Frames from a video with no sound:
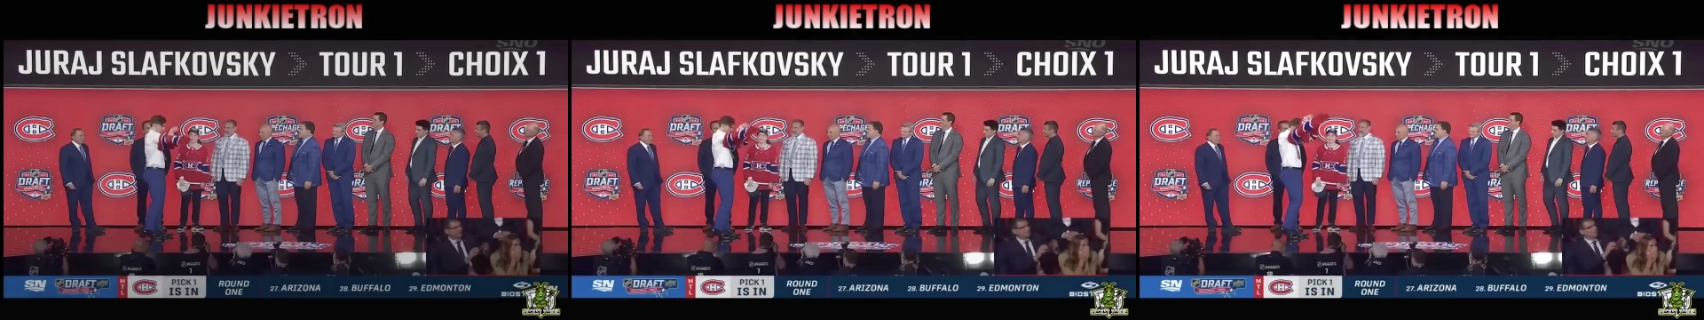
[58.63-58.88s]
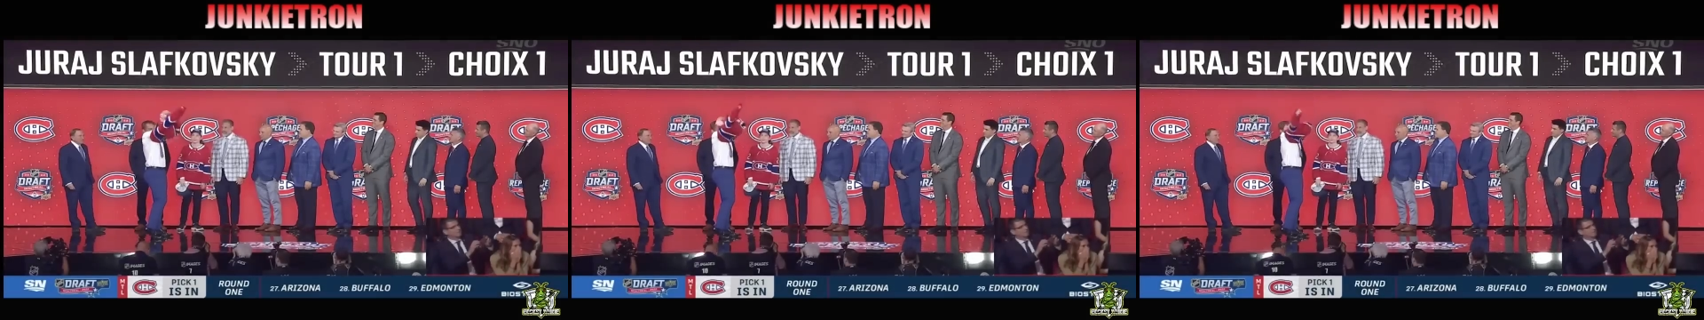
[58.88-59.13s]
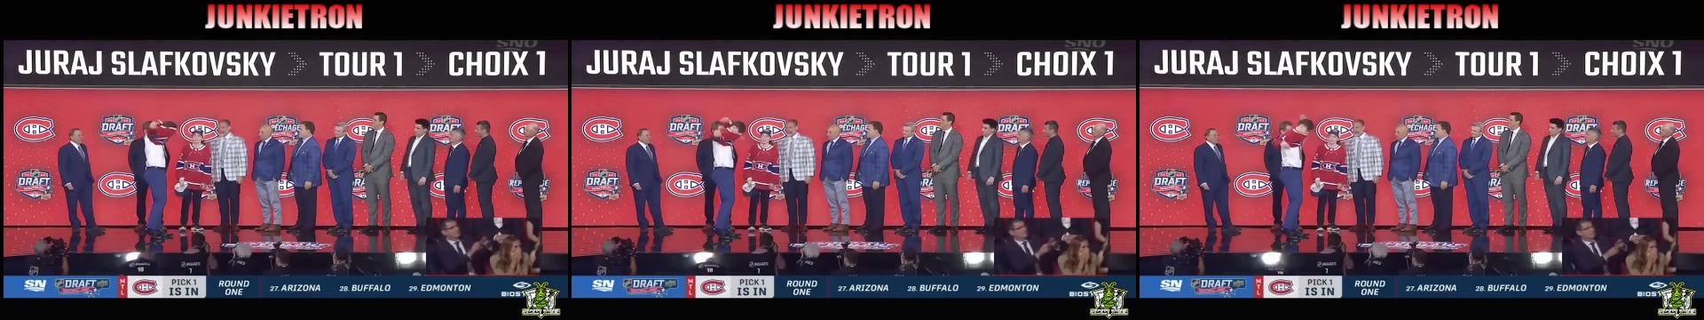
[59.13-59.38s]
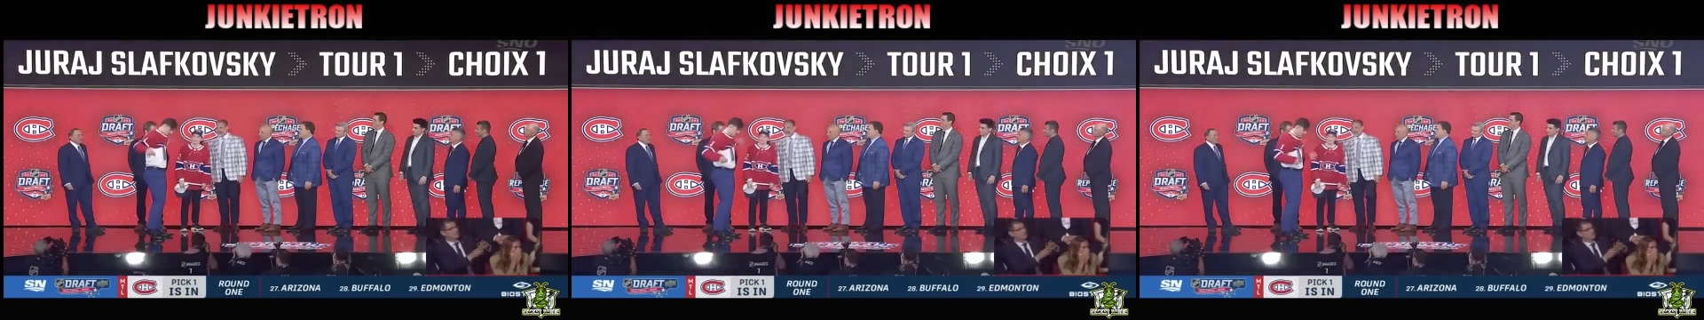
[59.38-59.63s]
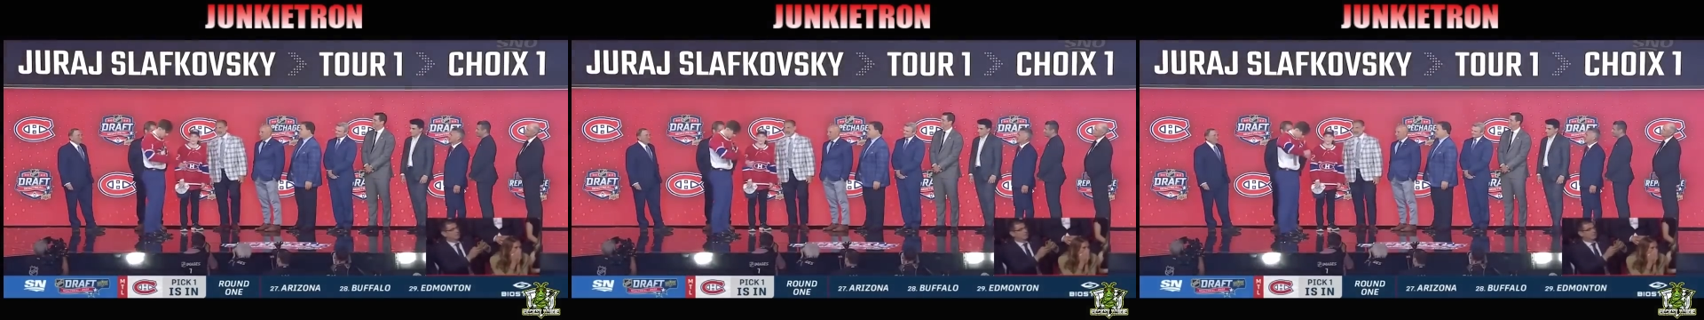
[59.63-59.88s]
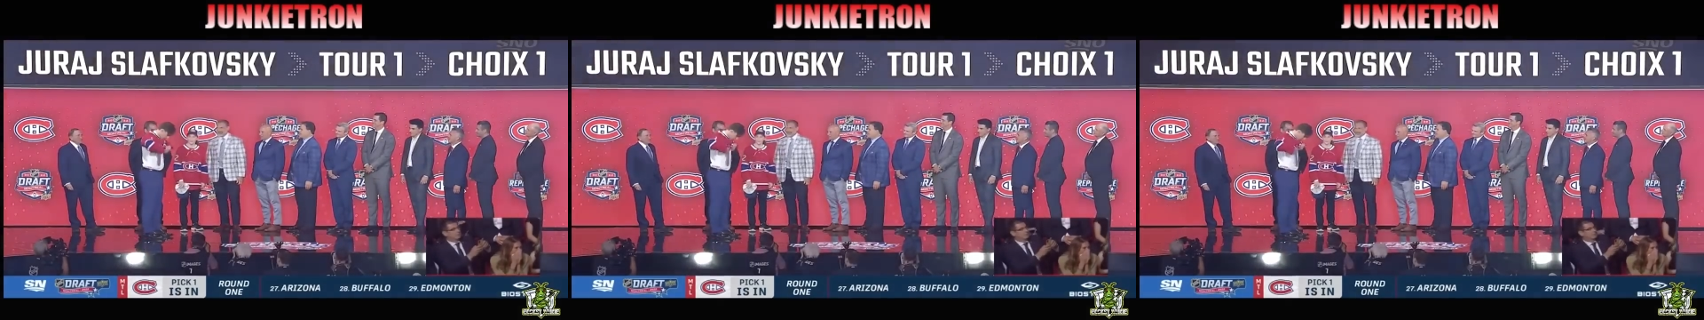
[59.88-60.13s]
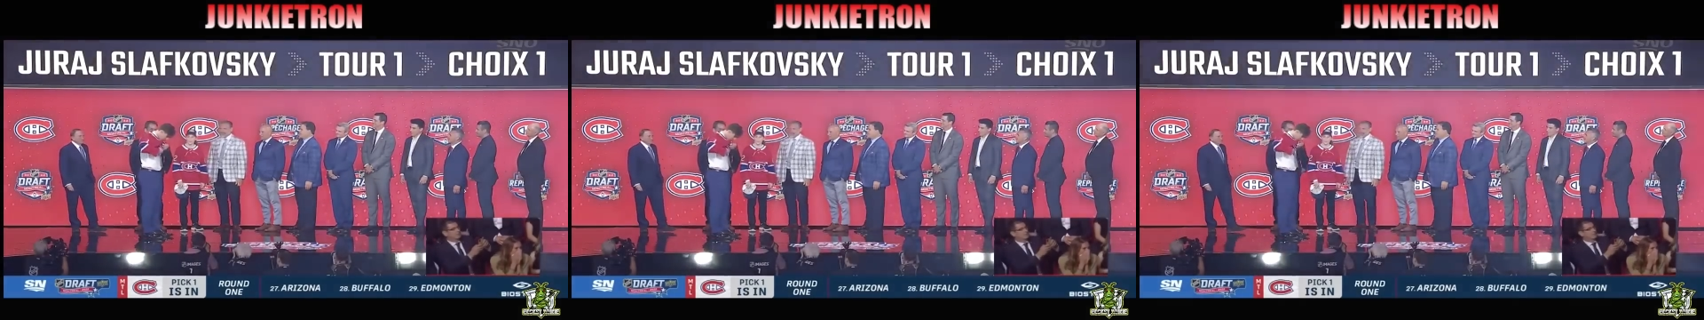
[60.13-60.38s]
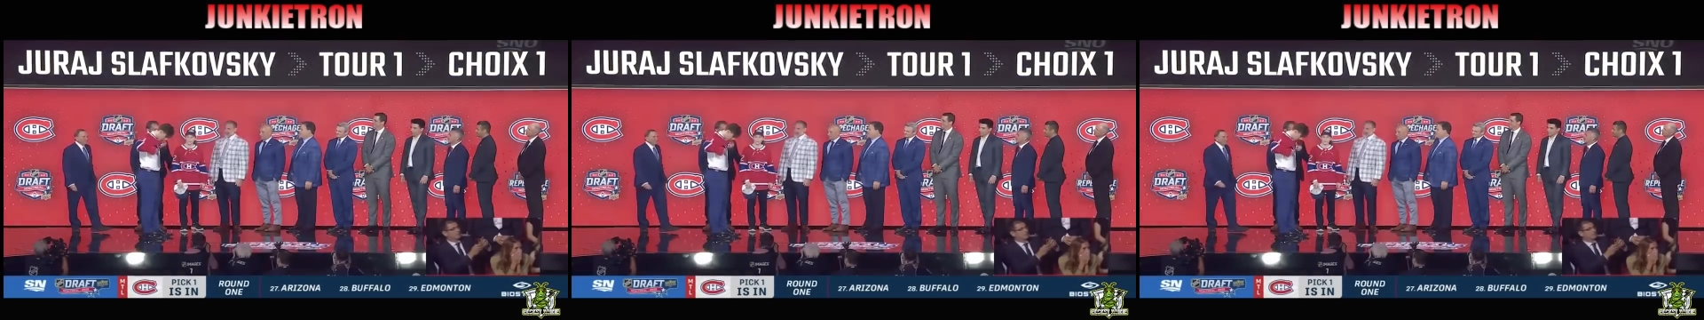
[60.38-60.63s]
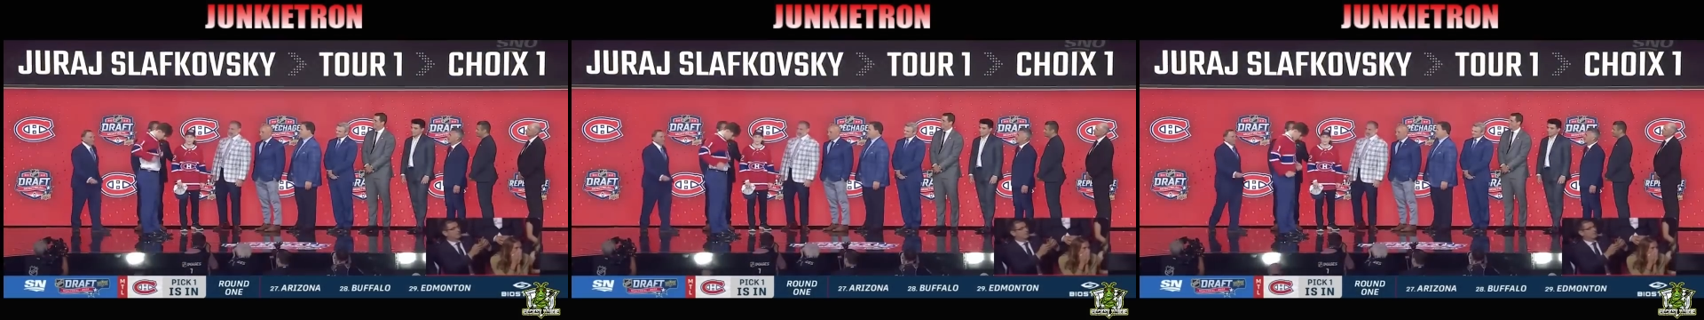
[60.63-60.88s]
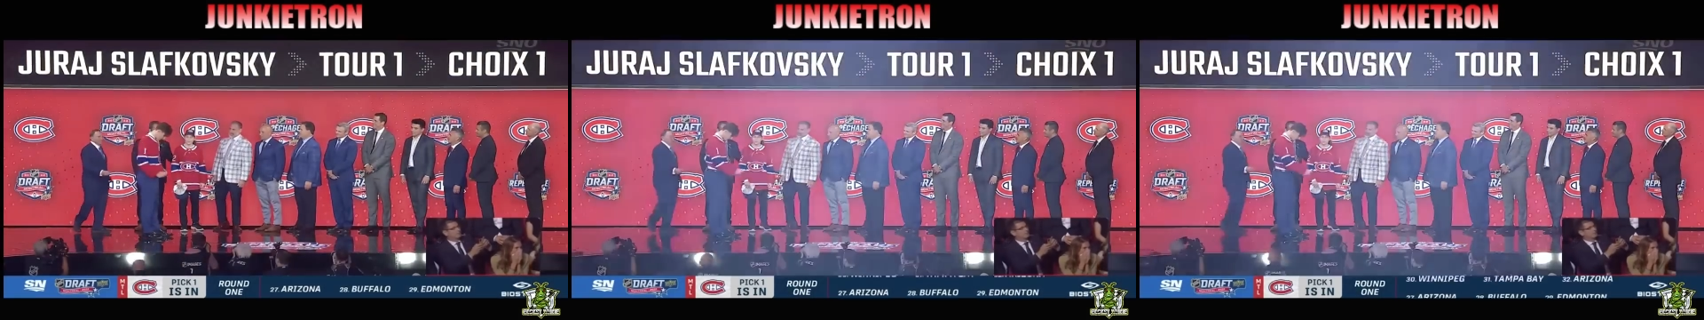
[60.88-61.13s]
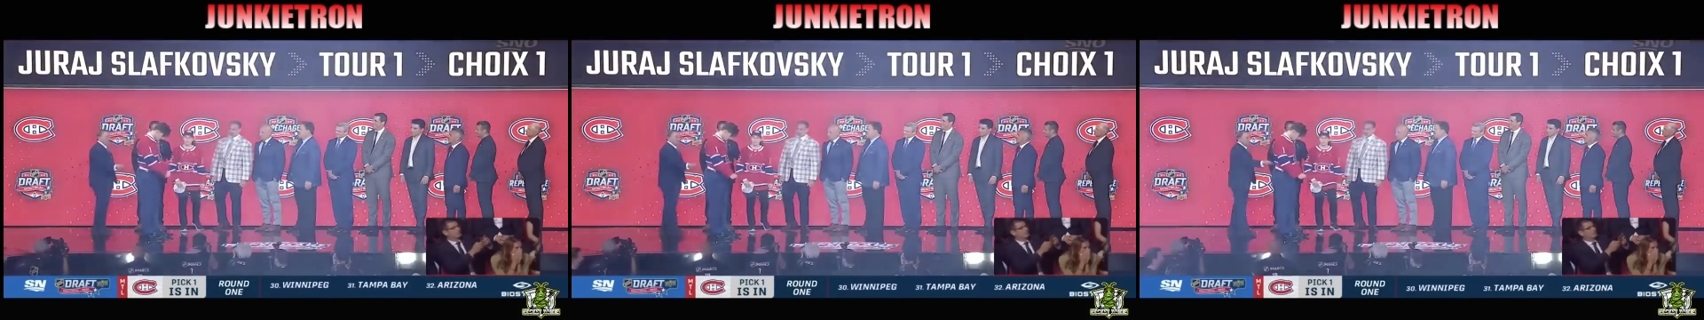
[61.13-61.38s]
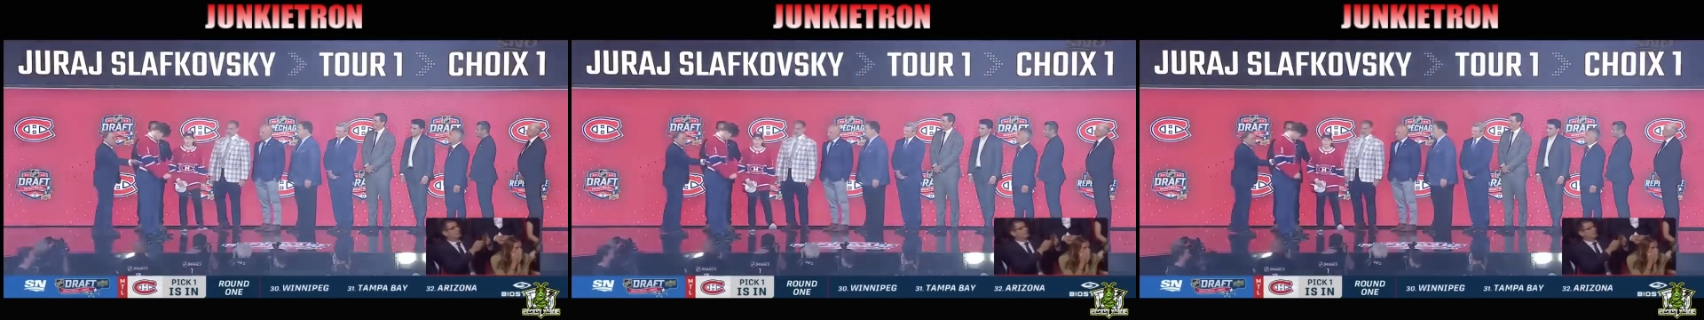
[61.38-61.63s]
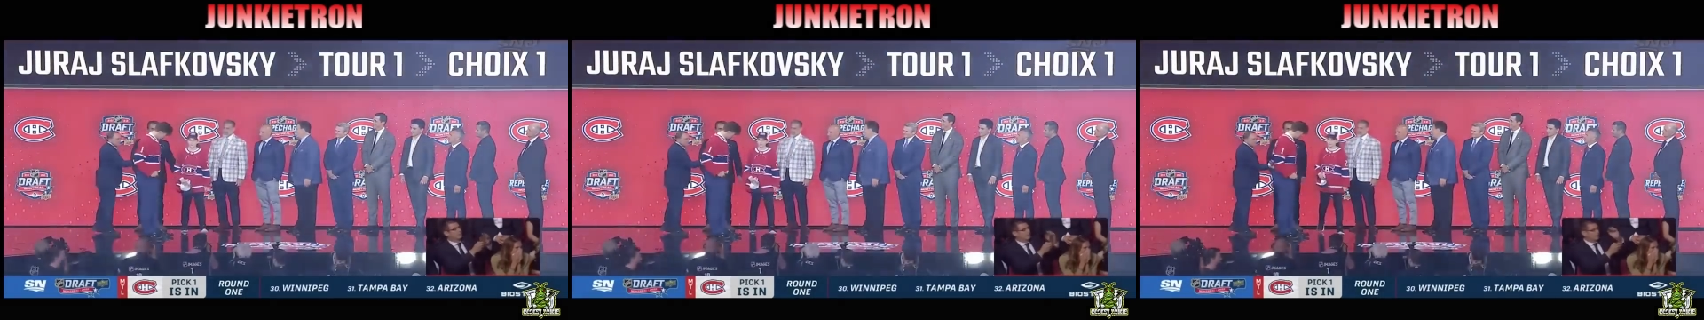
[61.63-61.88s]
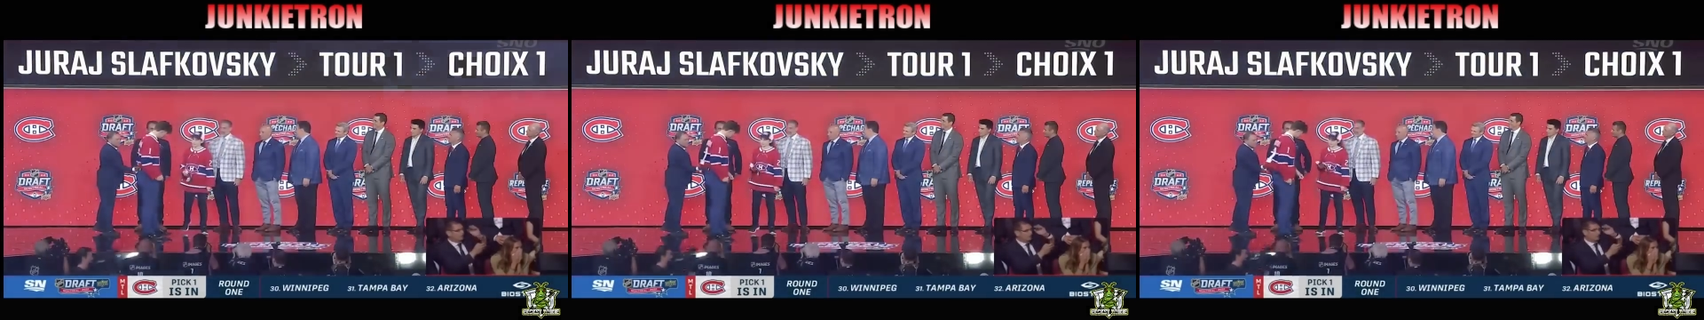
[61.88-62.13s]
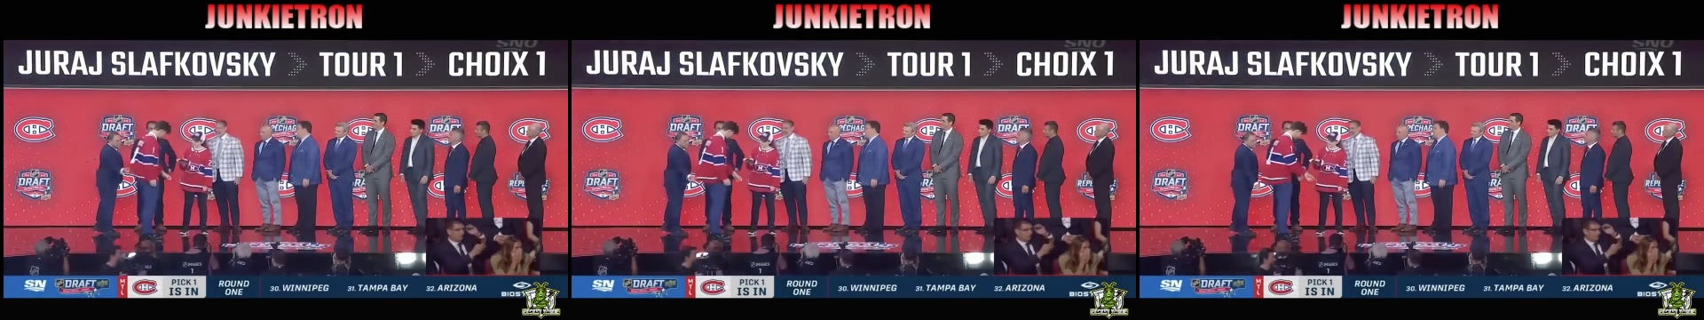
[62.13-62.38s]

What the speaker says: (no speaker visible)